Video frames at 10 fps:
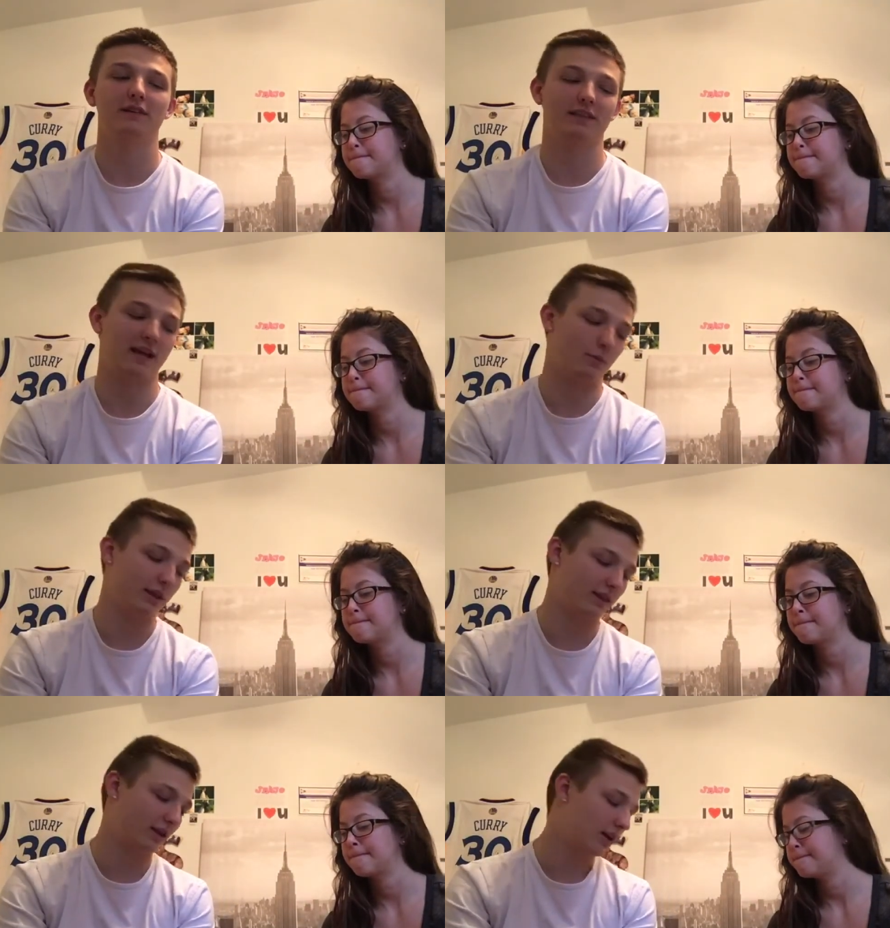Speaker 1: like that
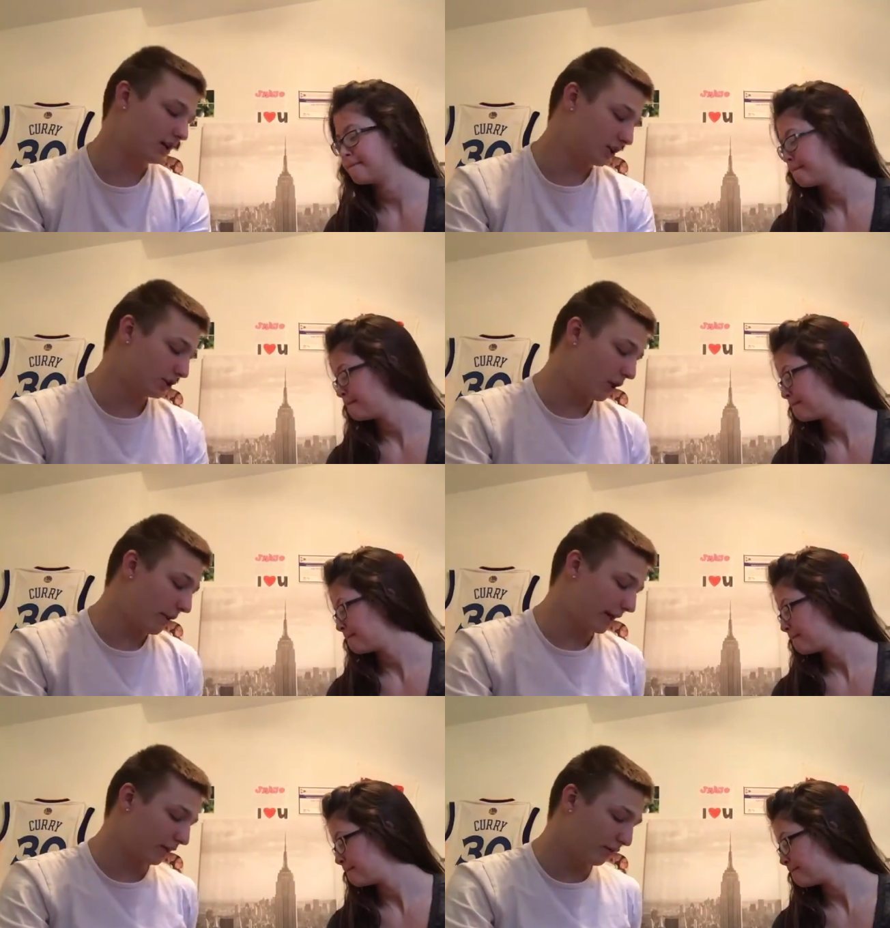with just our
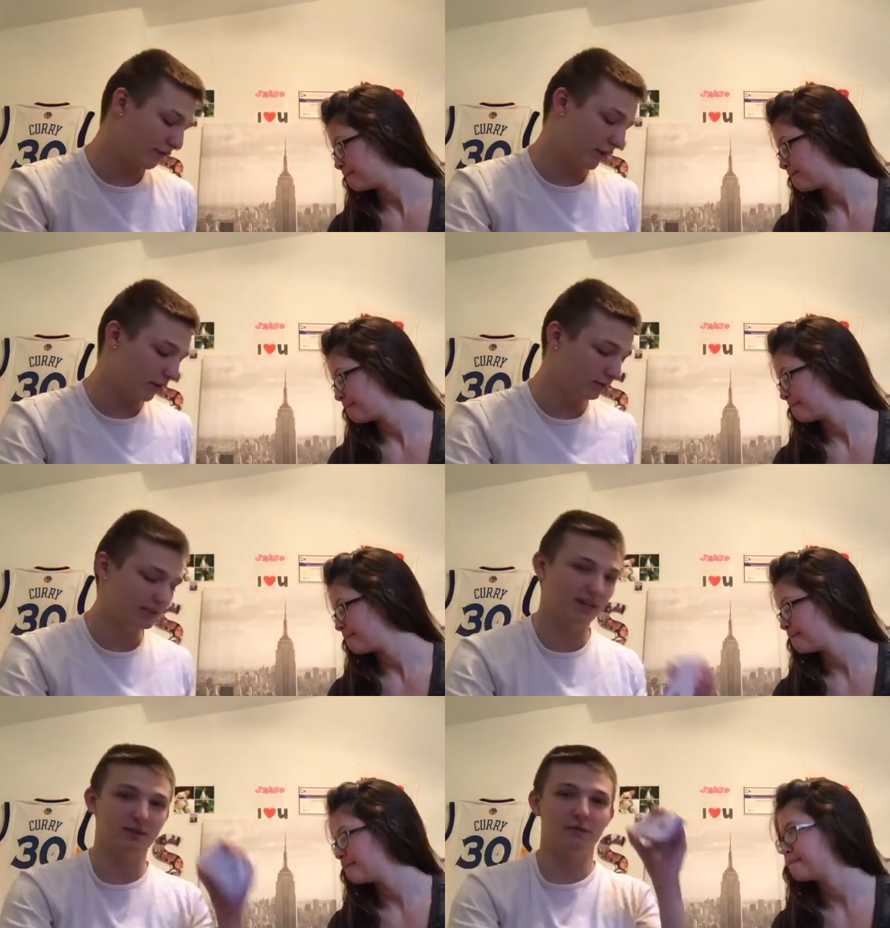regular phones
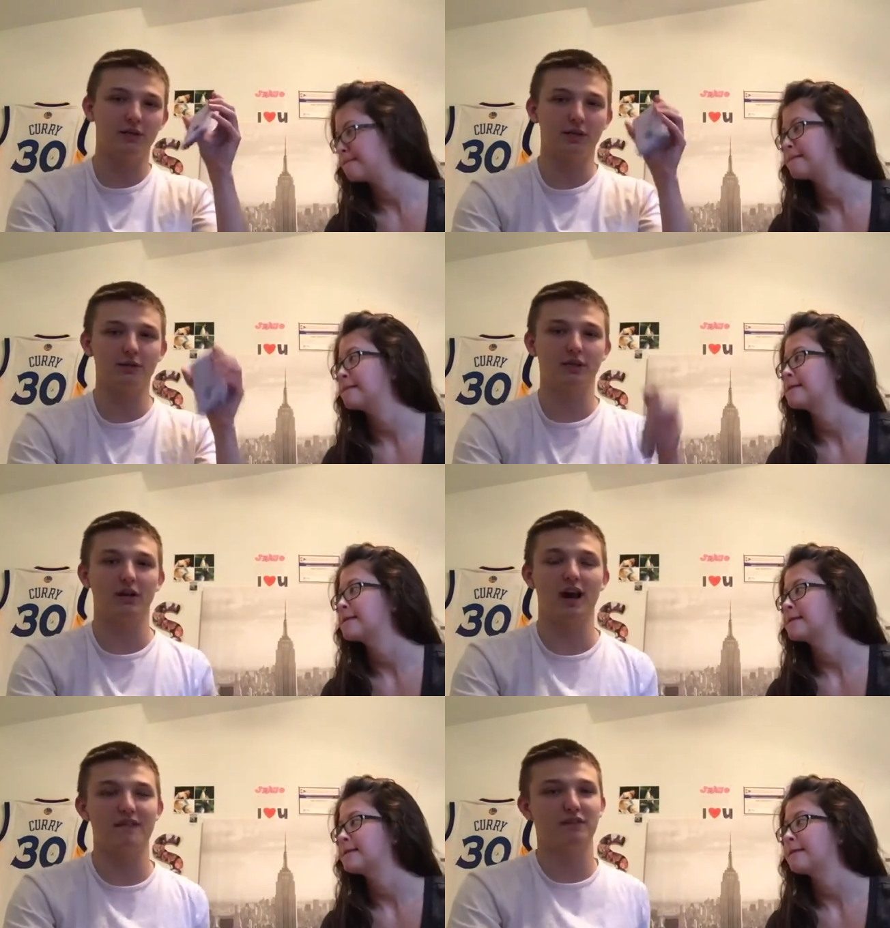that we've been using,
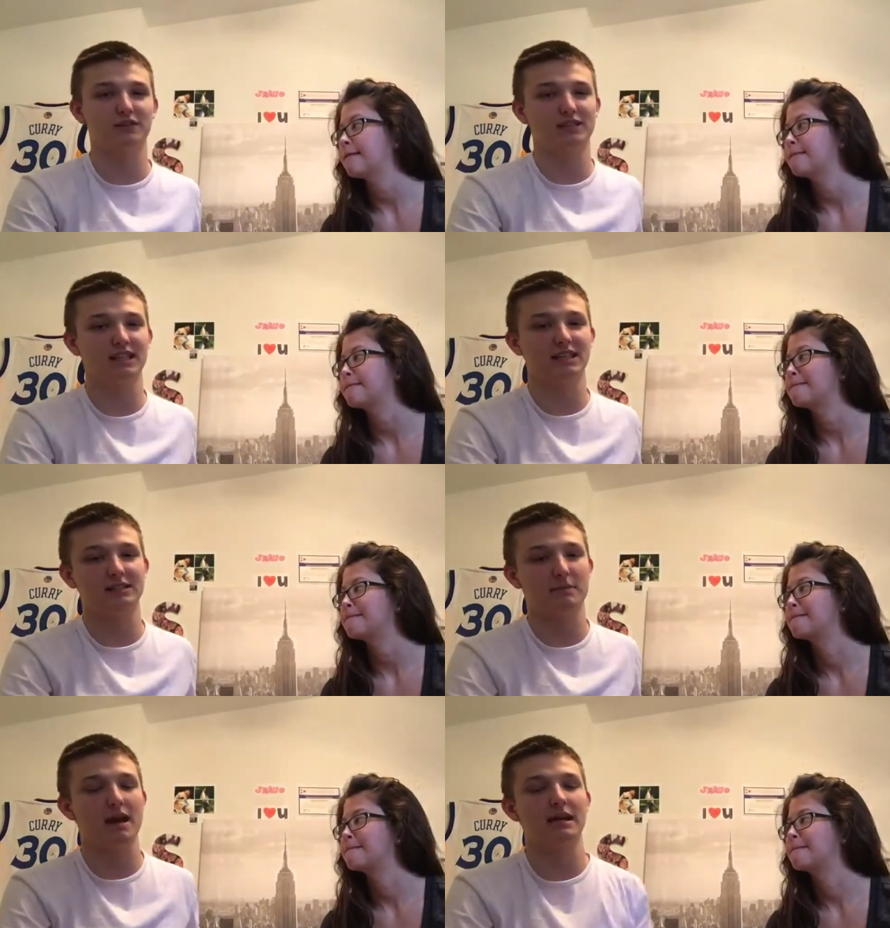her iPhone six
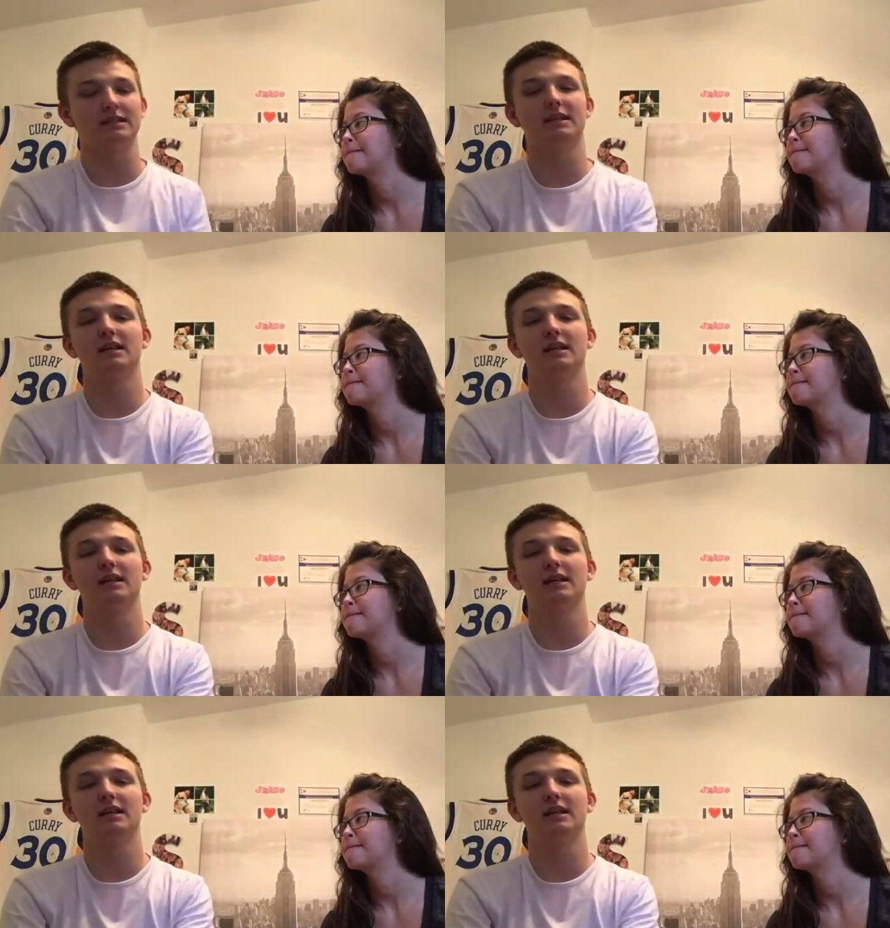and mine.